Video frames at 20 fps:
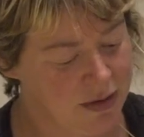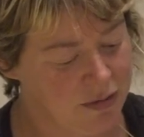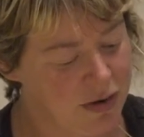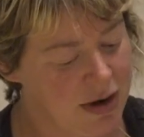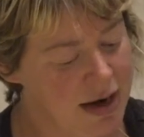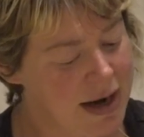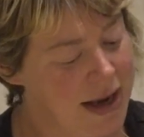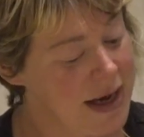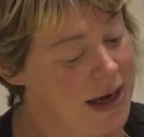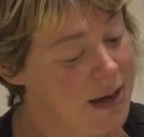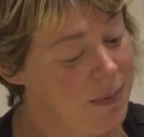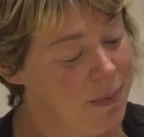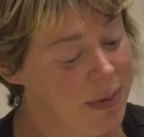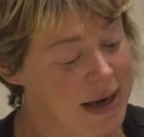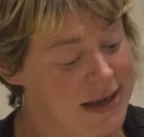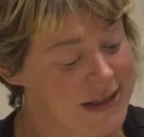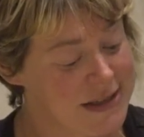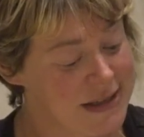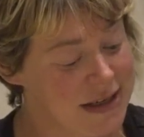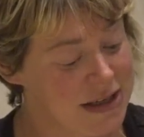for a light
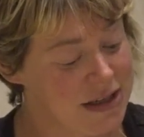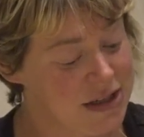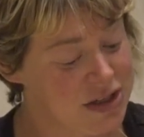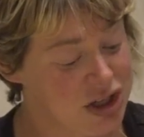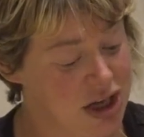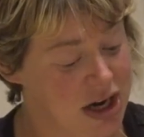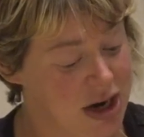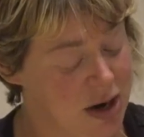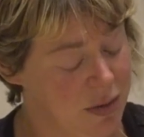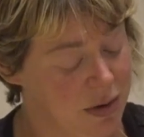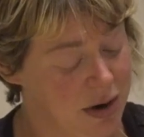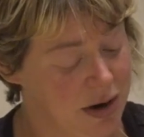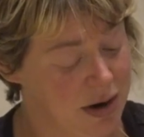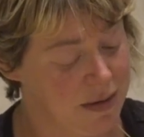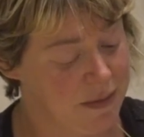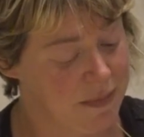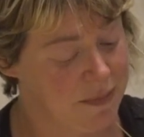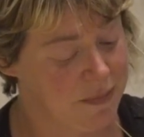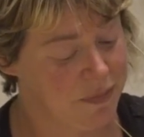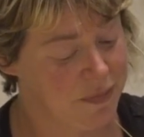passing shower,
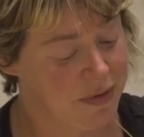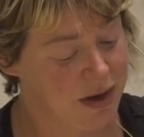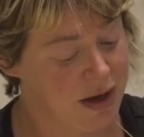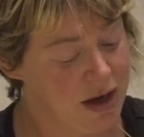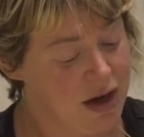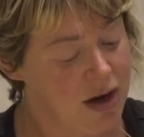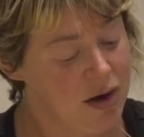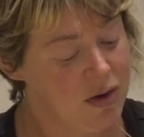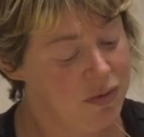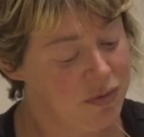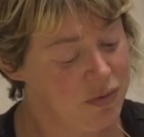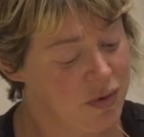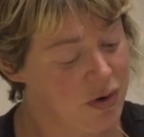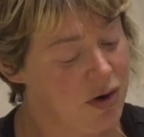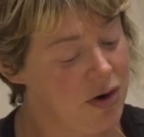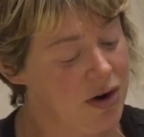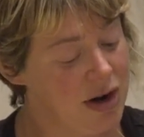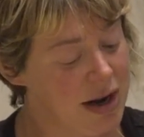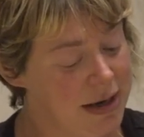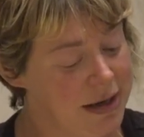
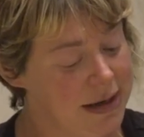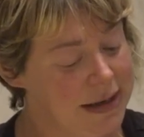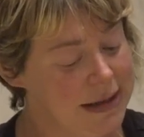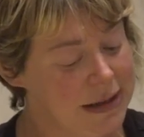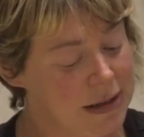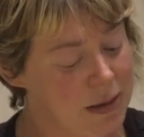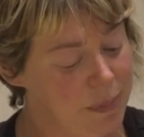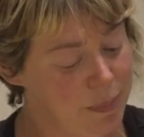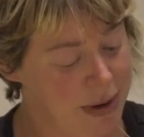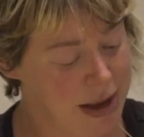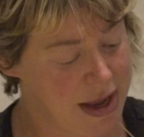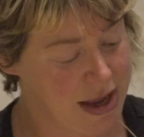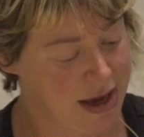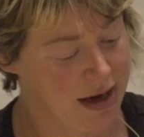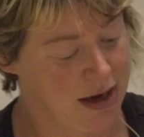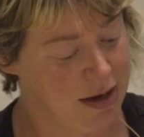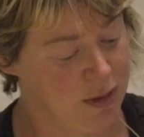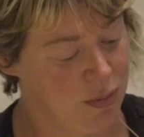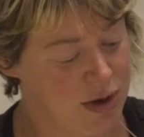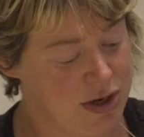for a little
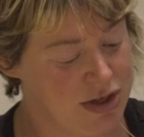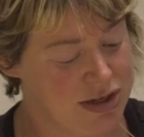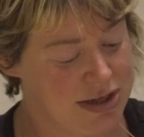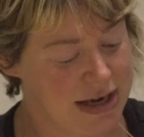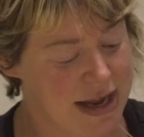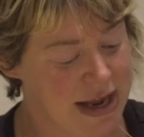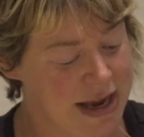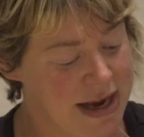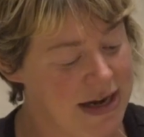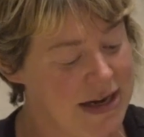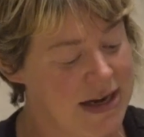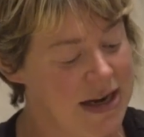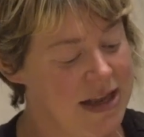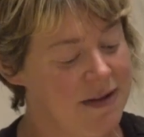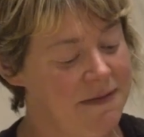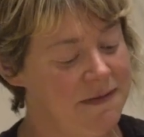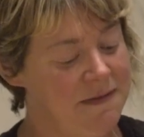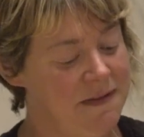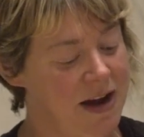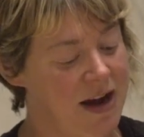pig which, lying near
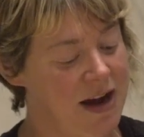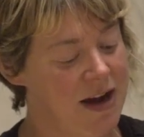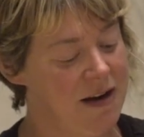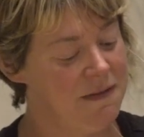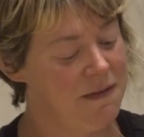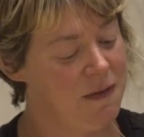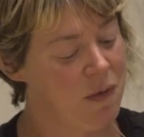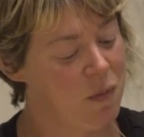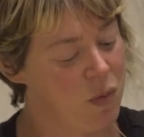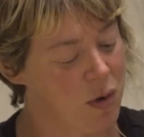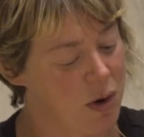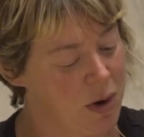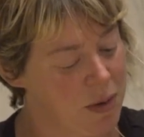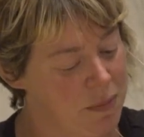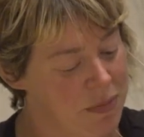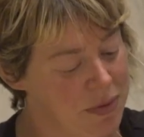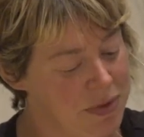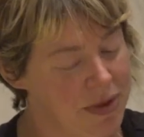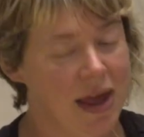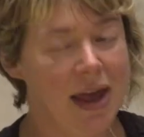the fire for
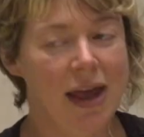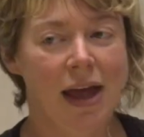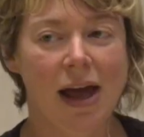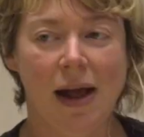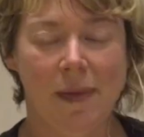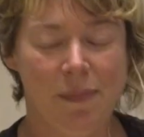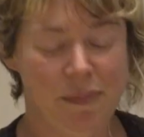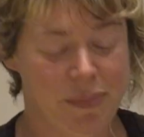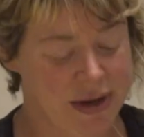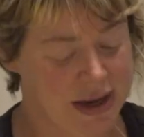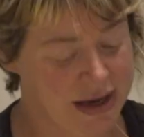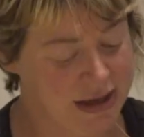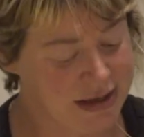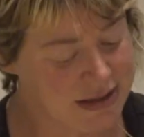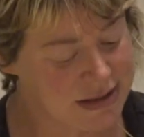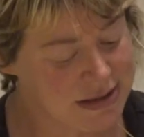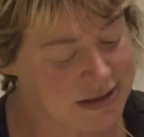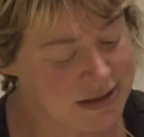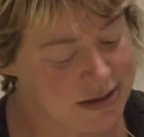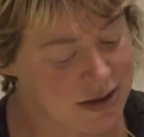warmth and being
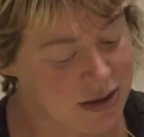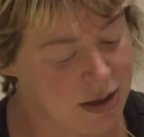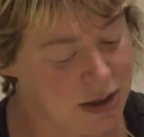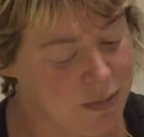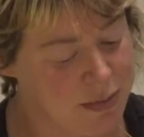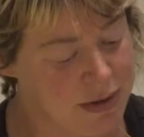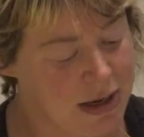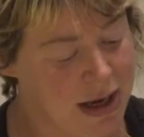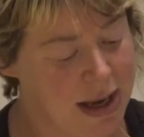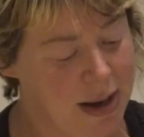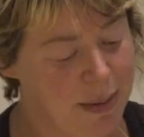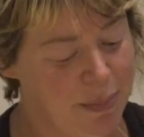disturbed,